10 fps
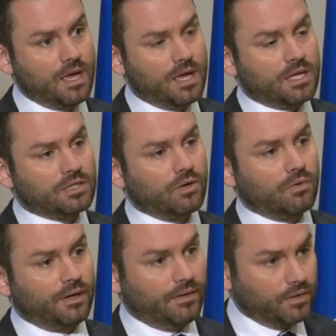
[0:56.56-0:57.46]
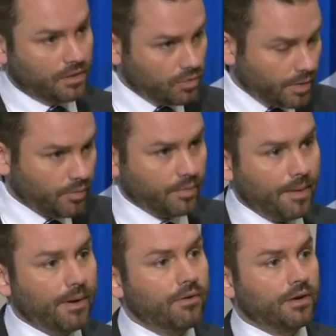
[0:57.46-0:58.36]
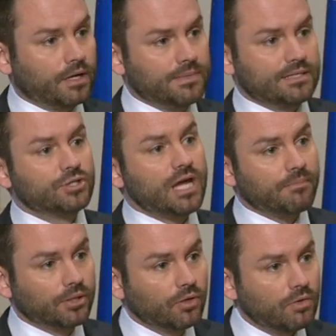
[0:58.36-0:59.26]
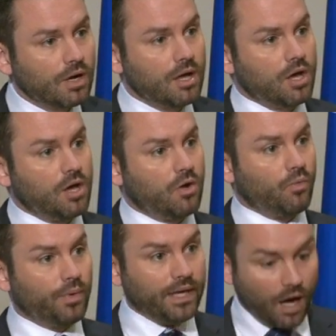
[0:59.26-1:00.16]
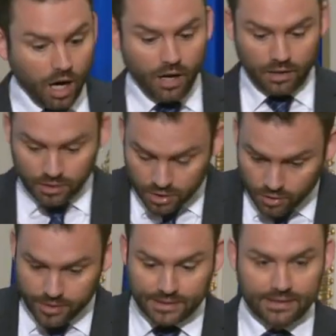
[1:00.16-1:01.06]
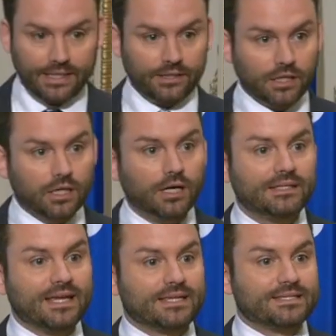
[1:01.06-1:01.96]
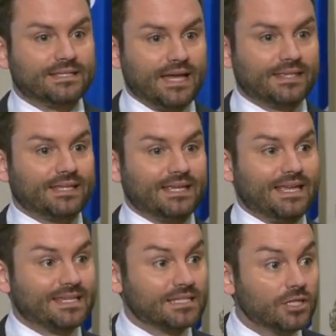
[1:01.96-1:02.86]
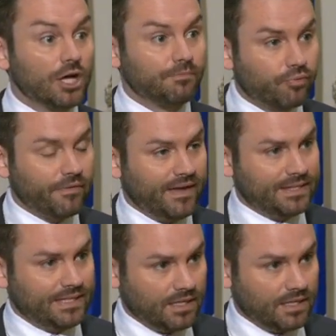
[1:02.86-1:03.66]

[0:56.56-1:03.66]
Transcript: So we remember the Commission Charbonneau. We are currently in a context that is not preventing